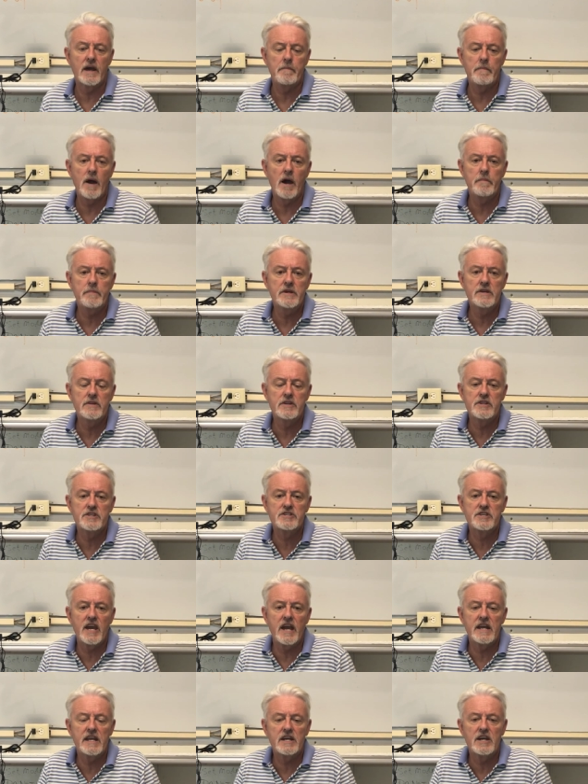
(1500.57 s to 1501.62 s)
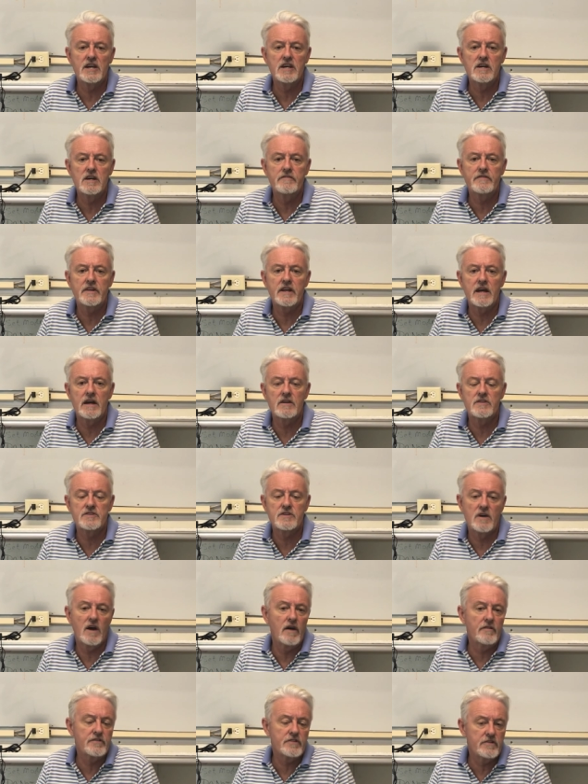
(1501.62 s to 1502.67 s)
A puppy that is gaining half an ounce
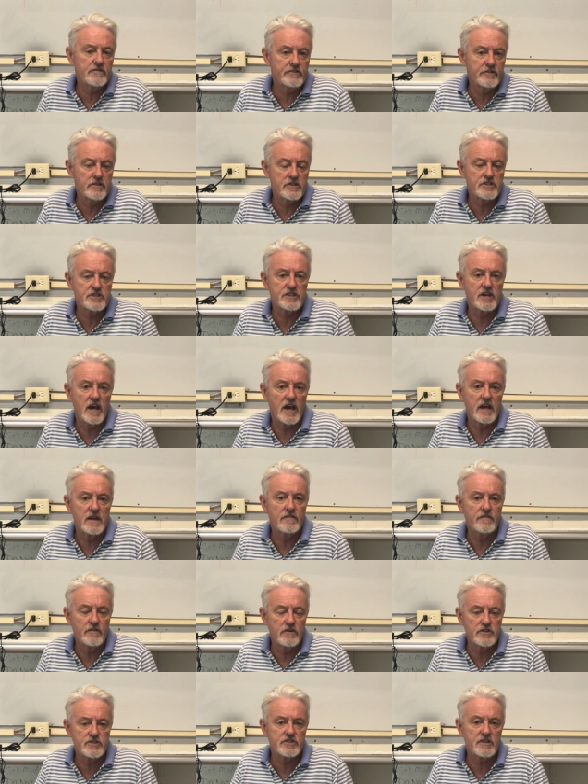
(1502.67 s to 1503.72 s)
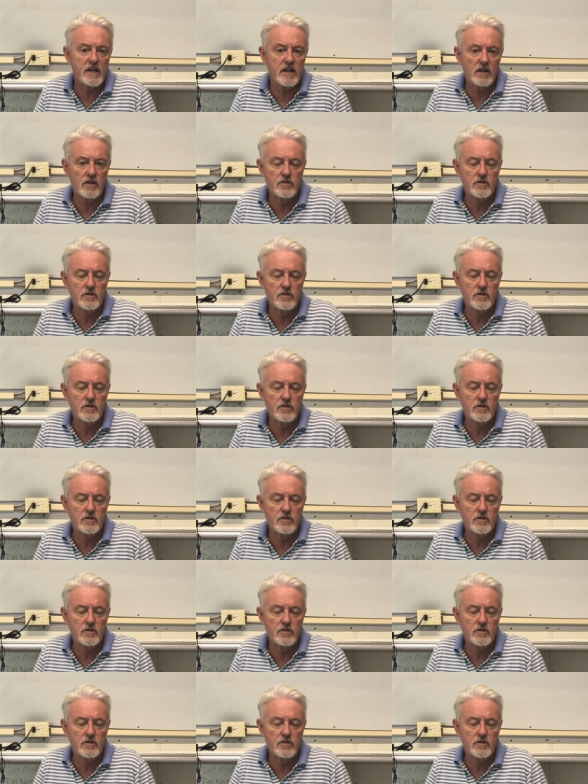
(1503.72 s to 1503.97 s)
after the first day, first day